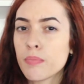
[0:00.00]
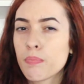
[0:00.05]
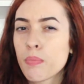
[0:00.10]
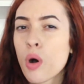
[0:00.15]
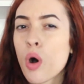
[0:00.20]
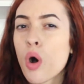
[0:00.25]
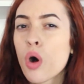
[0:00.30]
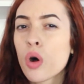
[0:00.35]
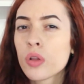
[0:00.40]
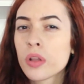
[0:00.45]

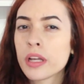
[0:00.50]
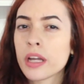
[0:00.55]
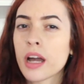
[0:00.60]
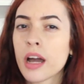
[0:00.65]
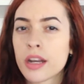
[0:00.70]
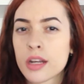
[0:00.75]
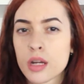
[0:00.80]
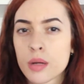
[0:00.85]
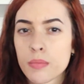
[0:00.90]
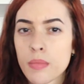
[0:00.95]
pulling
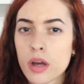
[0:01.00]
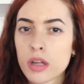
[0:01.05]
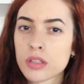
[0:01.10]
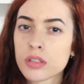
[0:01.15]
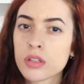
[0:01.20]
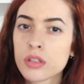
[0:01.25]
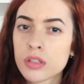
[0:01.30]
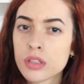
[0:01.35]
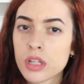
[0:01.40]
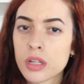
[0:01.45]
on your
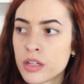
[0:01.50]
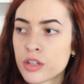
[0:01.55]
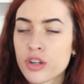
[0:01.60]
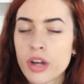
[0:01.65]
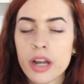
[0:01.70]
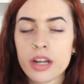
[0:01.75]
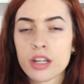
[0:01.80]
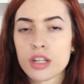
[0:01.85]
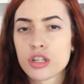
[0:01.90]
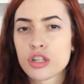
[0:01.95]
muscles and
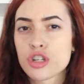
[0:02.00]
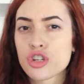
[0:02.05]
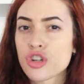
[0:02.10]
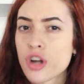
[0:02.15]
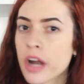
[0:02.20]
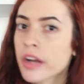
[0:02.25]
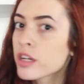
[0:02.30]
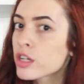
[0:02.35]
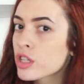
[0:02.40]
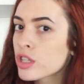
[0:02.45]
trying to
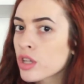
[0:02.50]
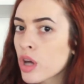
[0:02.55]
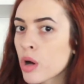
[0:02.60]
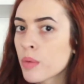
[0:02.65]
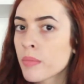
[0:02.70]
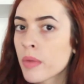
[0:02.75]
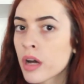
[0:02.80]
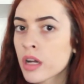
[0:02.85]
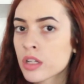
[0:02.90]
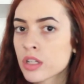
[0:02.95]
stretch so
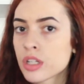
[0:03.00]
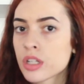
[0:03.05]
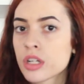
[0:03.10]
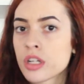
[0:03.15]
much.